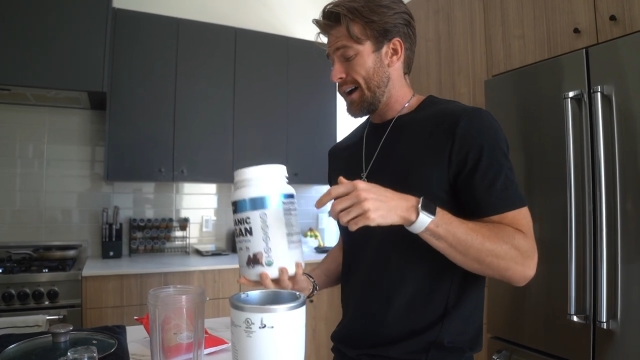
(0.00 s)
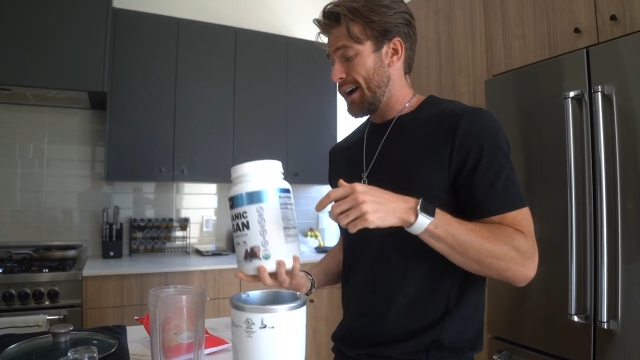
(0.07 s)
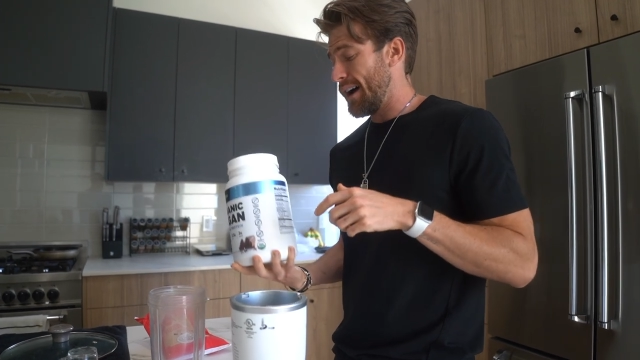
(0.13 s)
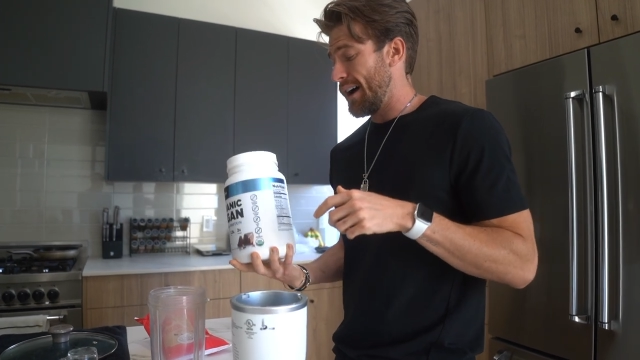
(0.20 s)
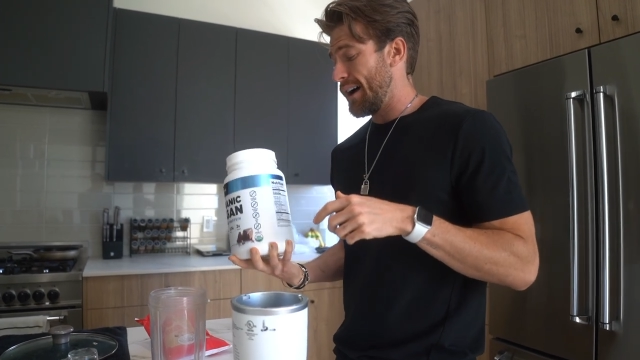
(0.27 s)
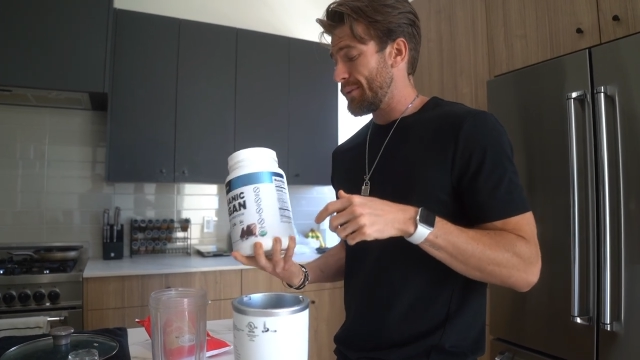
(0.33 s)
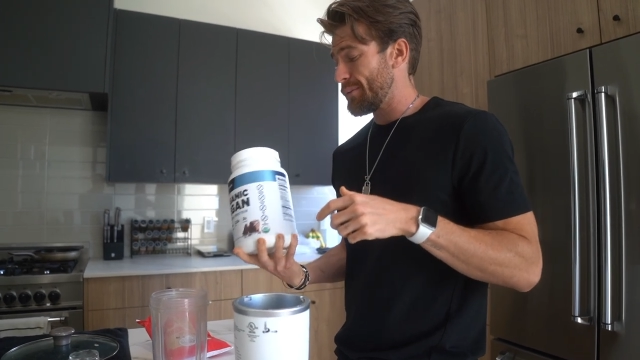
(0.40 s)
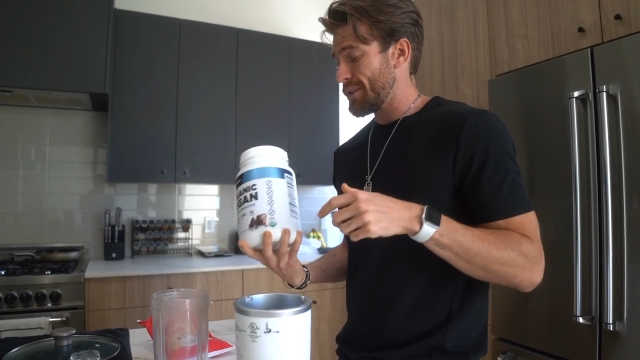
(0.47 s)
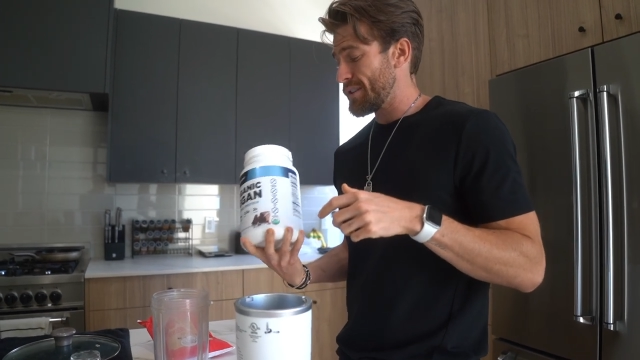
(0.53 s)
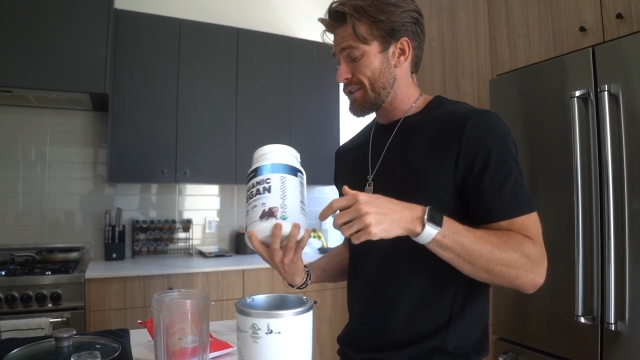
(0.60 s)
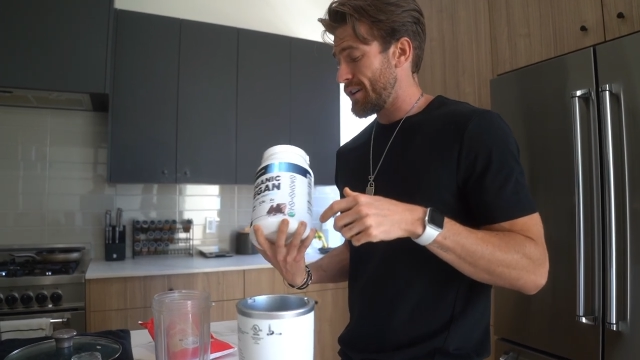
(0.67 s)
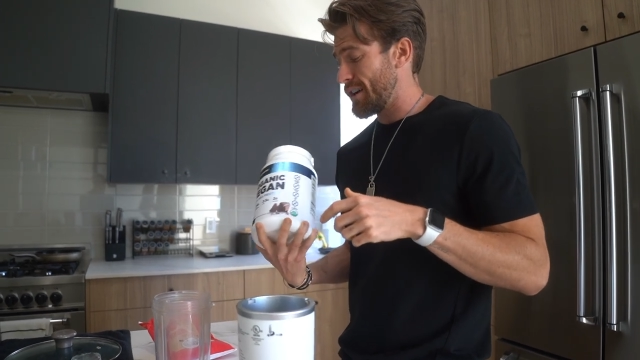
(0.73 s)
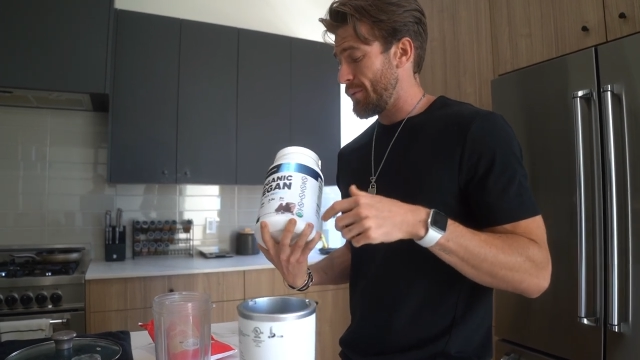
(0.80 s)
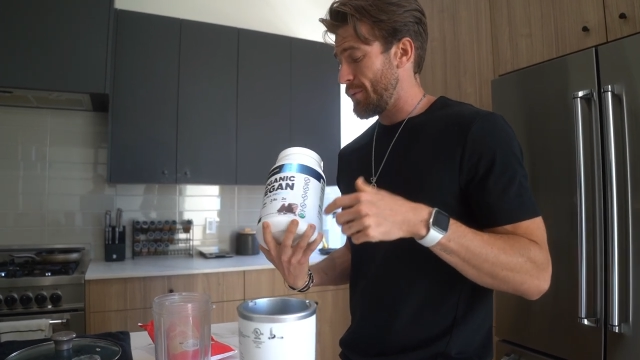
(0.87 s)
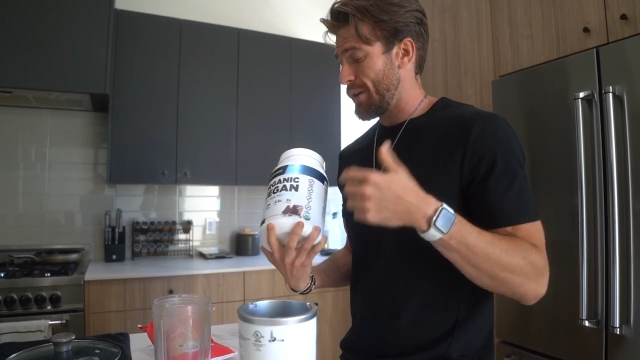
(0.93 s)
I'm gonna
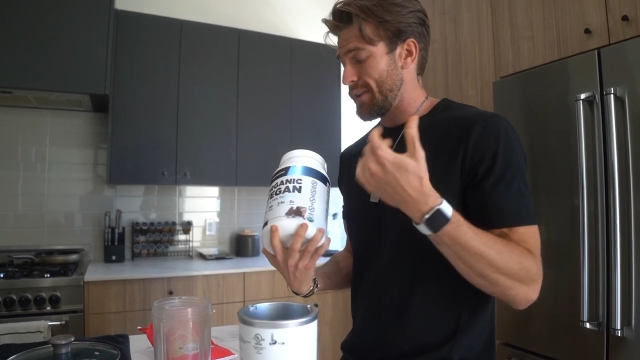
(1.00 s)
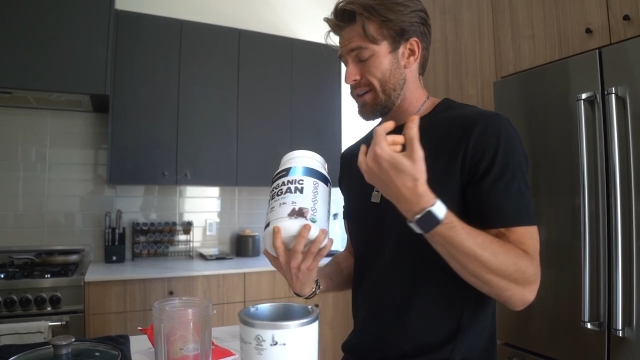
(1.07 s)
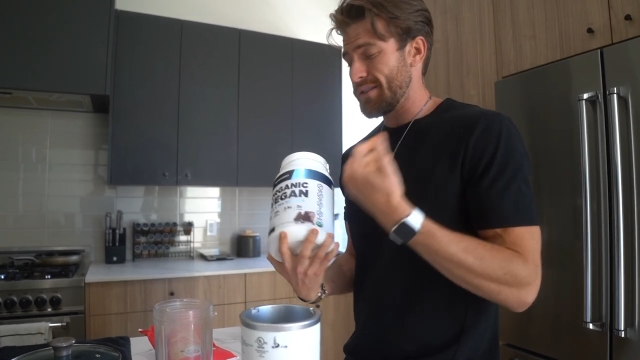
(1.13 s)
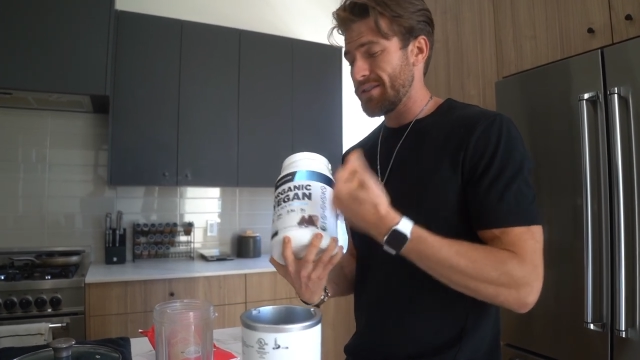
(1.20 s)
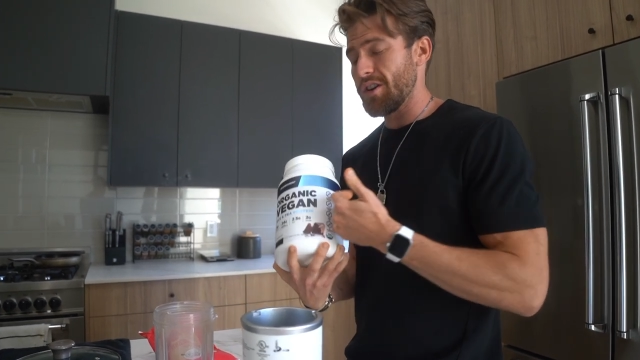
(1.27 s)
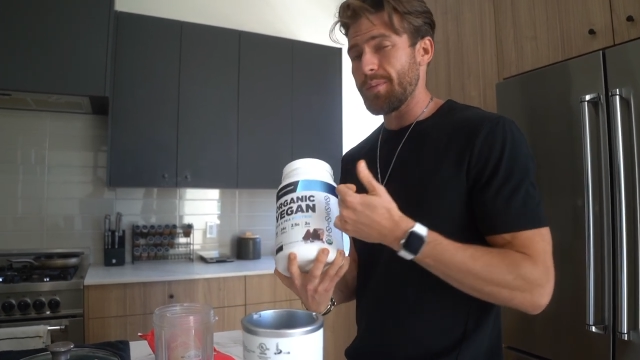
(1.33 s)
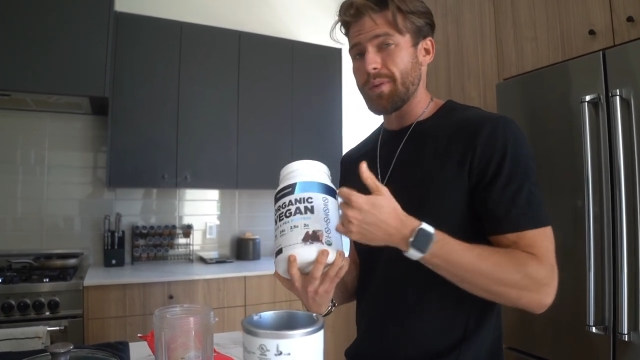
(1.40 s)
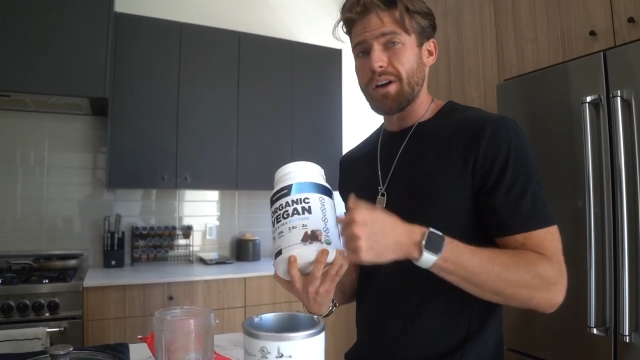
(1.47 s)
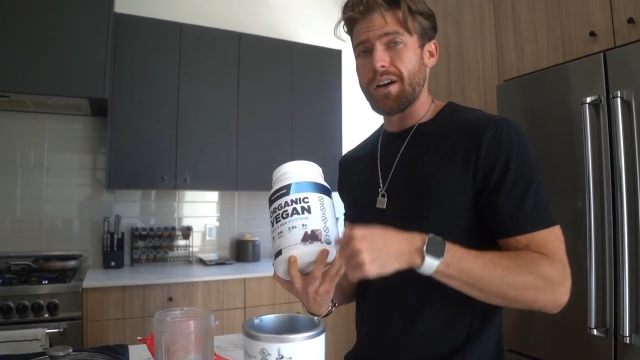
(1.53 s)
start out with a scoop